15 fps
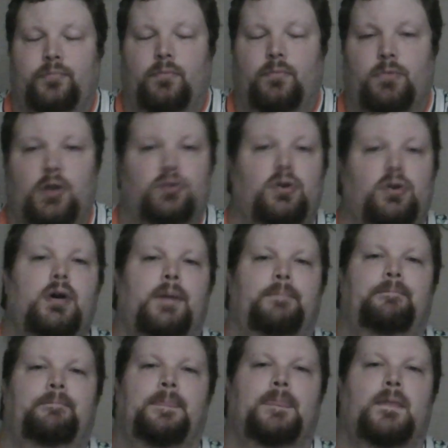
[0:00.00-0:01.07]
So yeah,
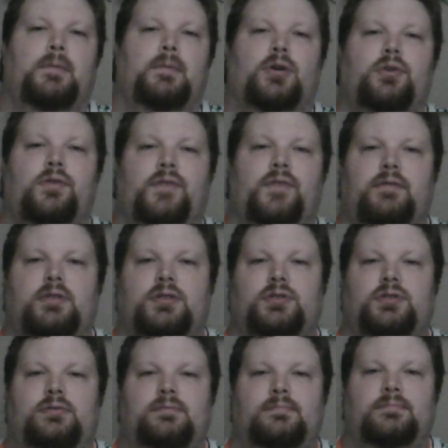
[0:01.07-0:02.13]
let me know your
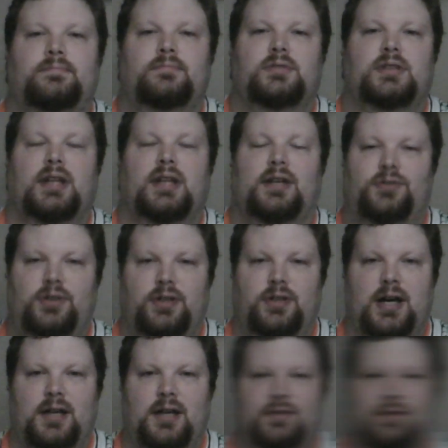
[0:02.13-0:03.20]
favorites, and I'll see you
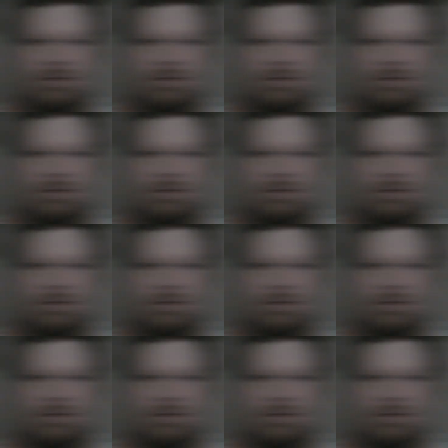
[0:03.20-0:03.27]
guys